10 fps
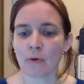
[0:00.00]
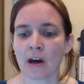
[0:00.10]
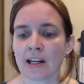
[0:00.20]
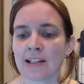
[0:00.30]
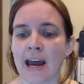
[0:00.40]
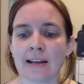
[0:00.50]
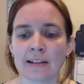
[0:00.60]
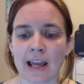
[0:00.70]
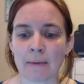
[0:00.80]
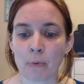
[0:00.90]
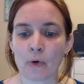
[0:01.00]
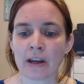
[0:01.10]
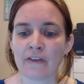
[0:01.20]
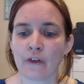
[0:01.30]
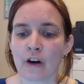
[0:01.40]
want to test like
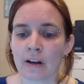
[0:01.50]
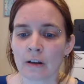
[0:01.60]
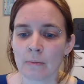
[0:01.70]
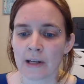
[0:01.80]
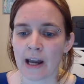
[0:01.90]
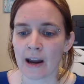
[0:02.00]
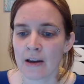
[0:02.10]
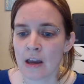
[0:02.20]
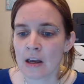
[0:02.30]
0.4 alumina.